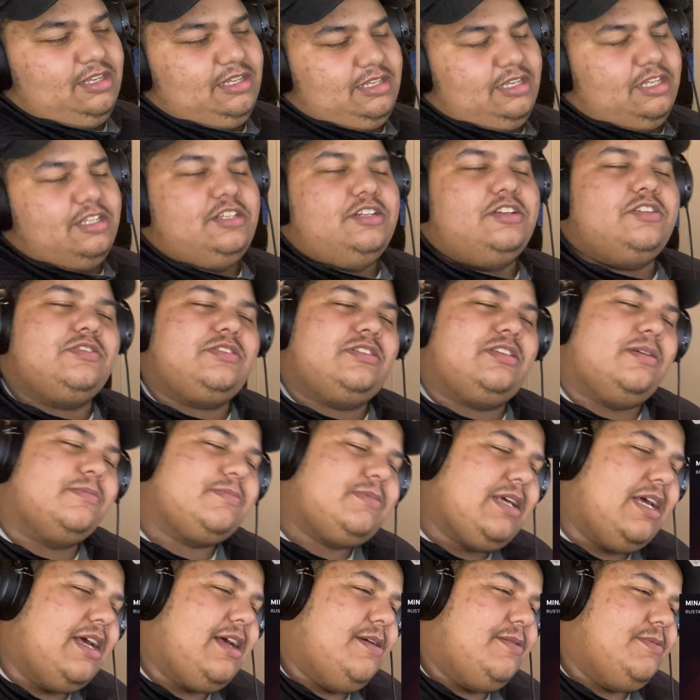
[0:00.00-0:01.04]
Cause you know
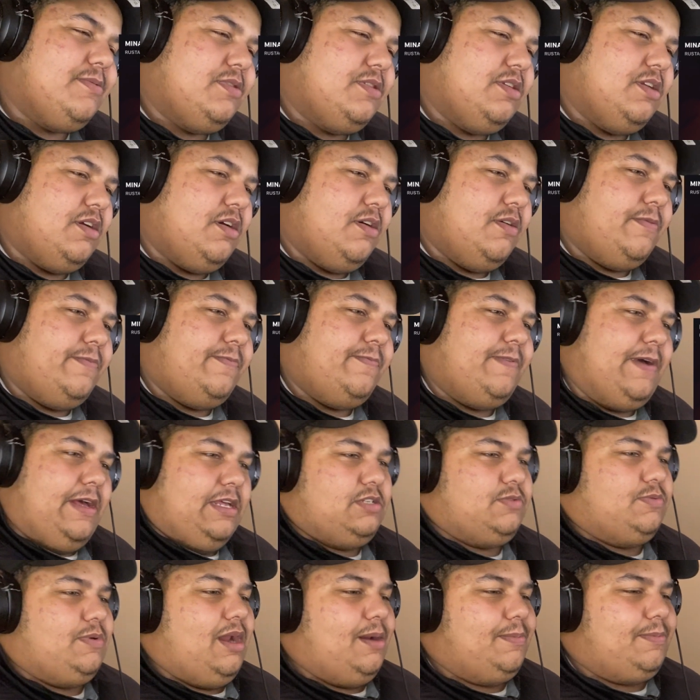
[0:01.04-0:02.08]
sometimes, you know,
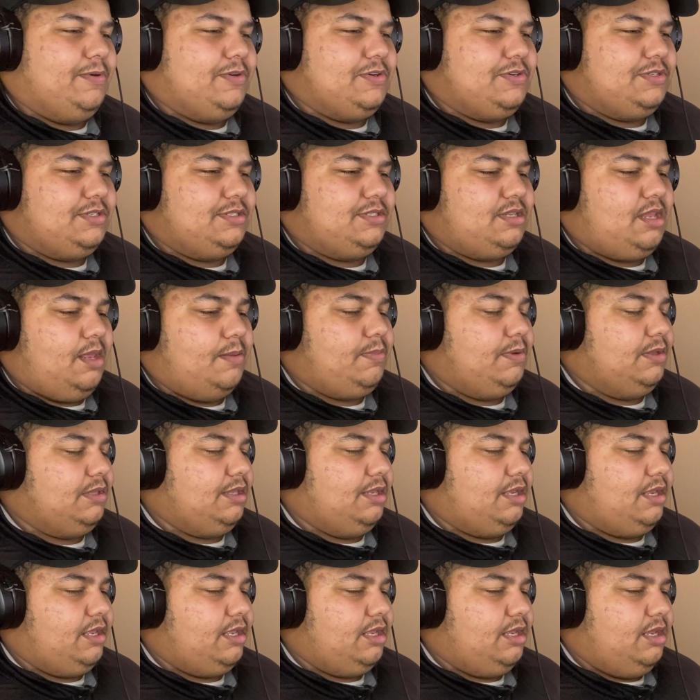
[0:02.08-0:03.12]
fast rappers, they be, you
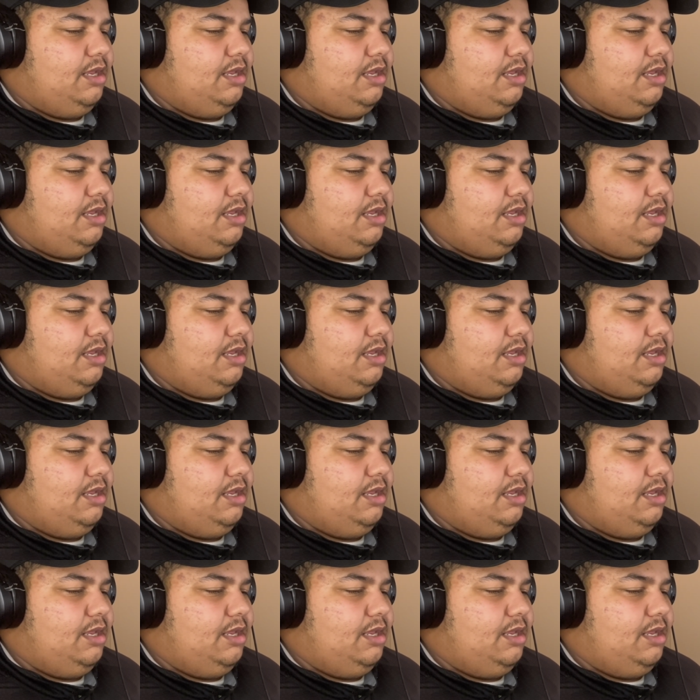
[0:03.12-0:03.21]
know